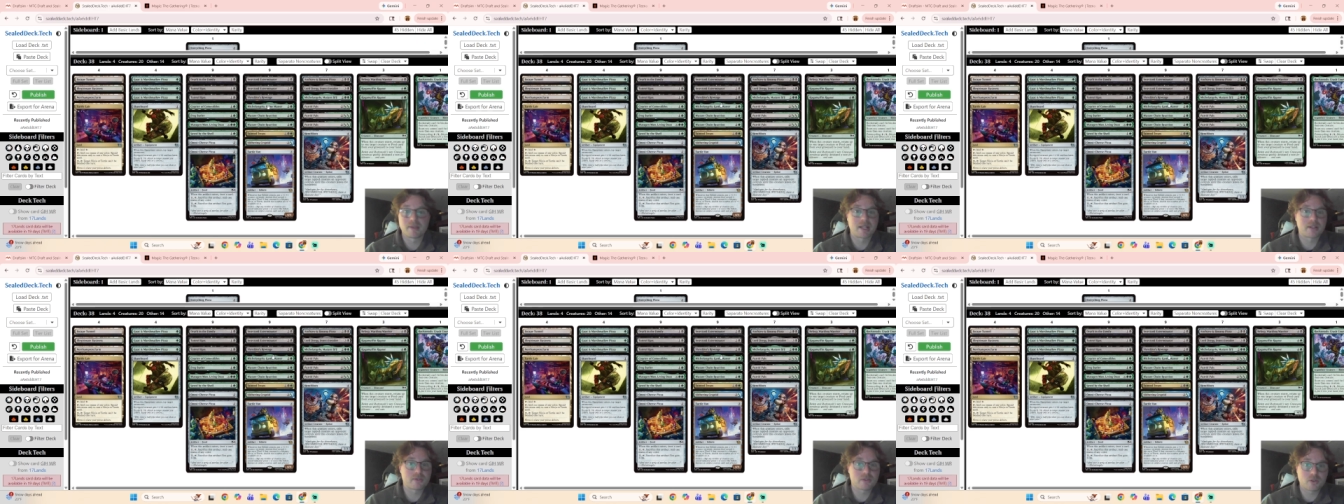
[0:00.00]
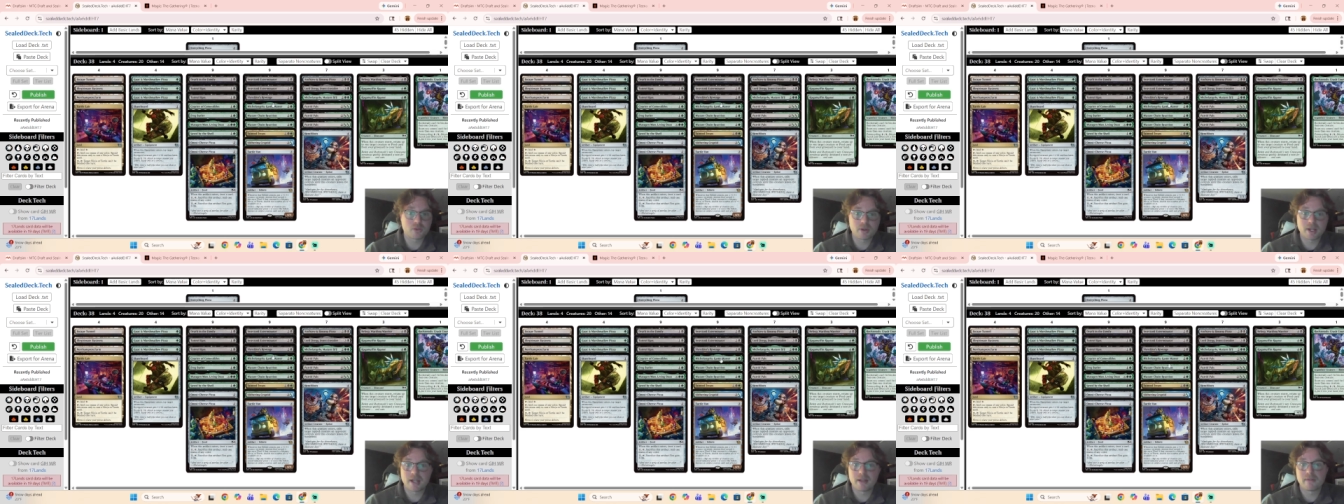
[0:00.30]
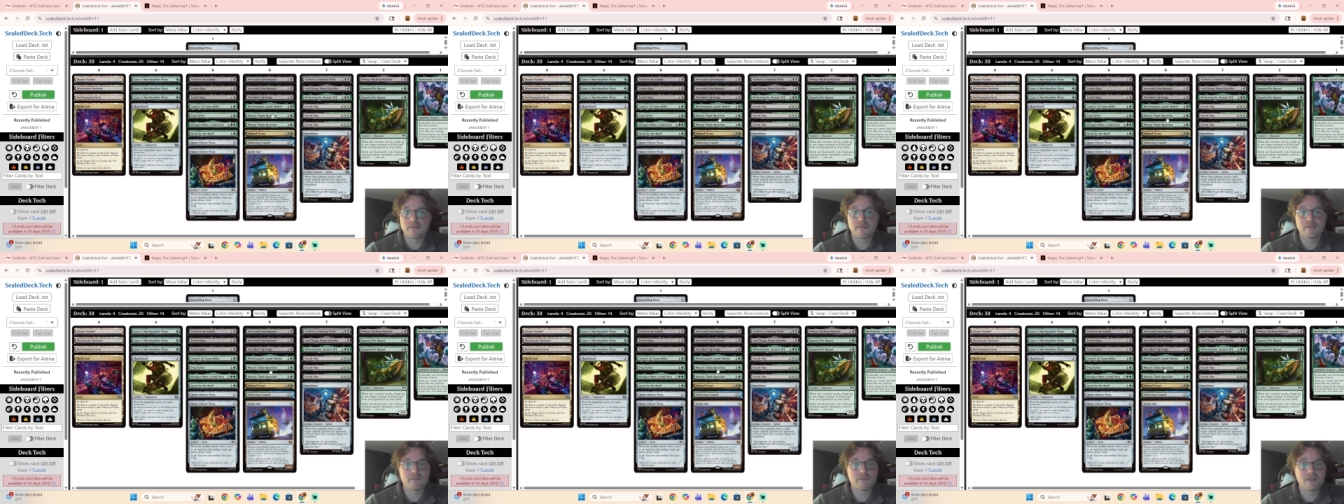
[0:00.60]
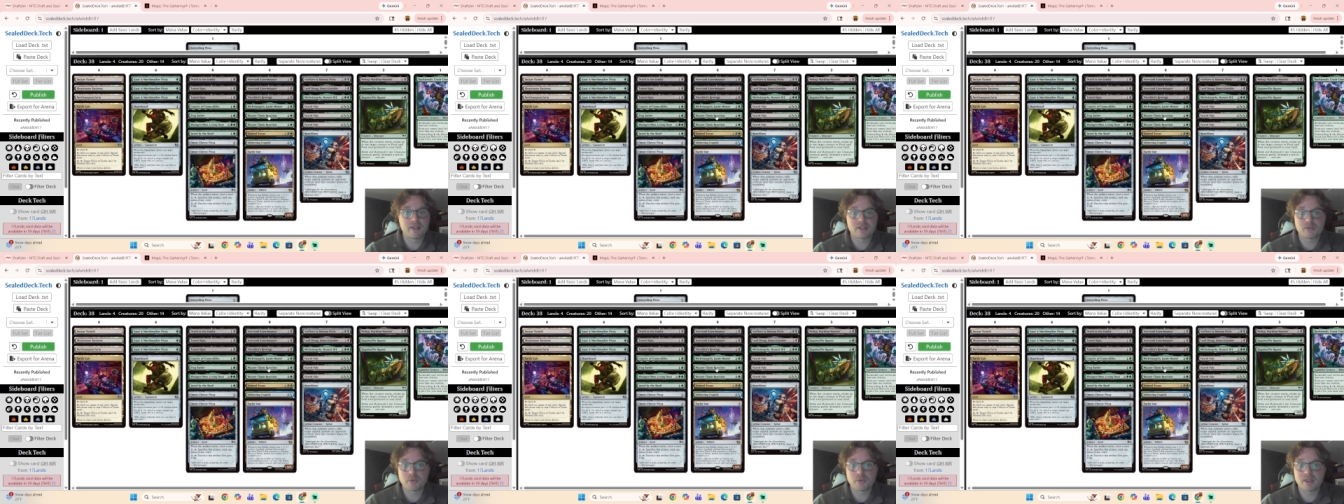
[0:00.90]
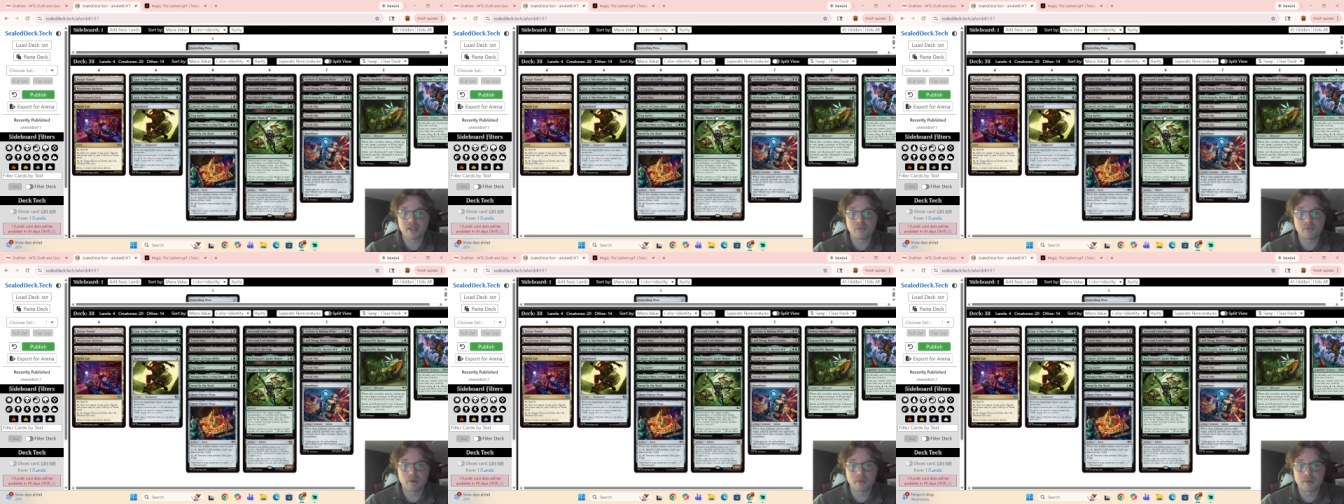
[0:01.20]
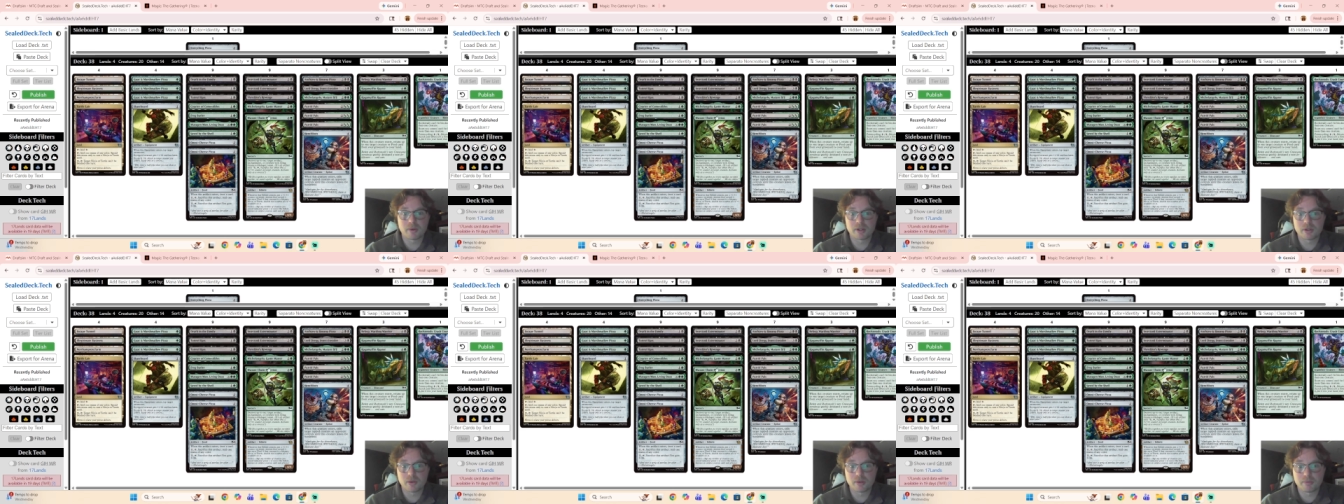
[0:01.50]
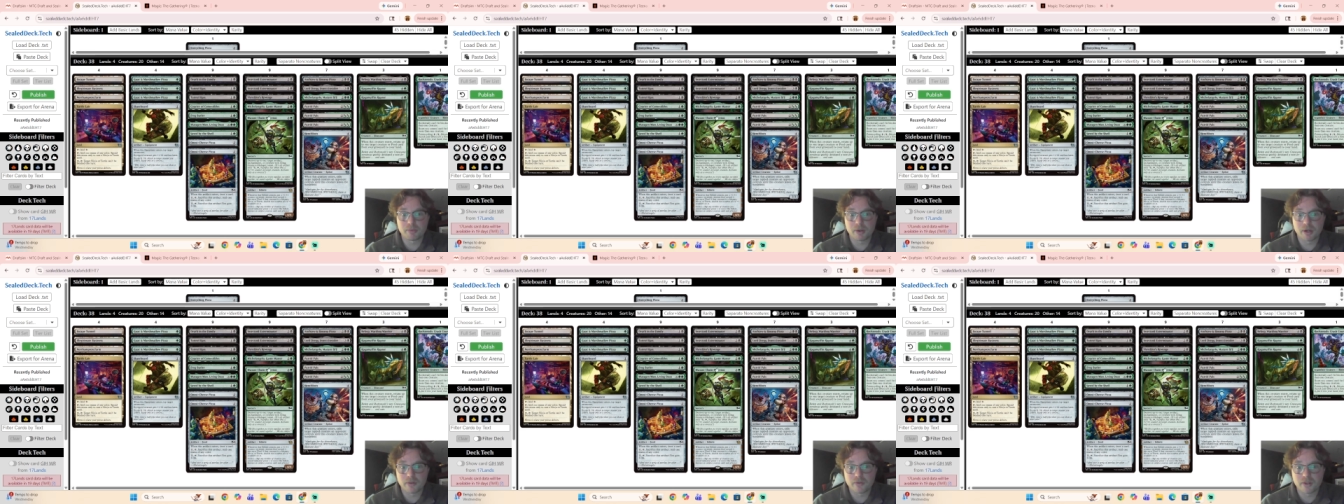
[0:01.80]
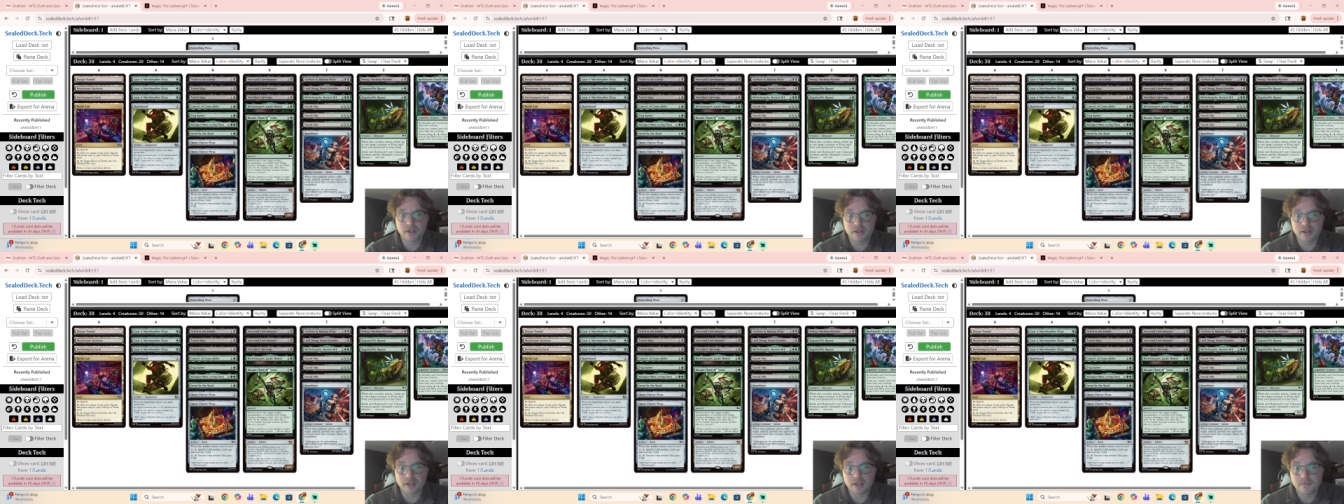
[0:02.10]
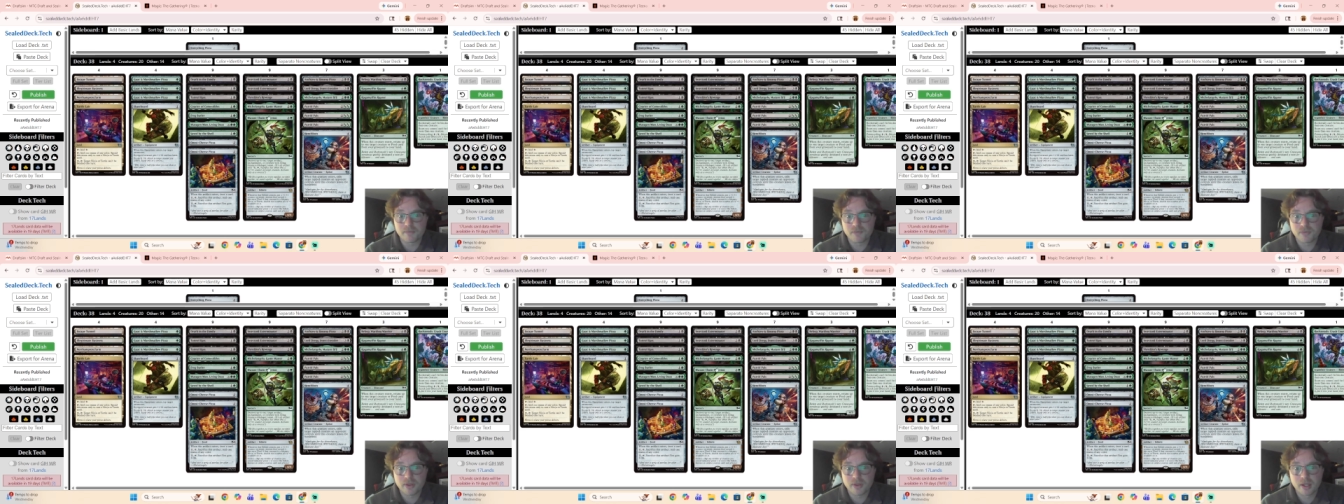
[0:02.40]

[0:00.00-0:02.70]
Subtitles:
That's great. Fits within what we're doing perfectly.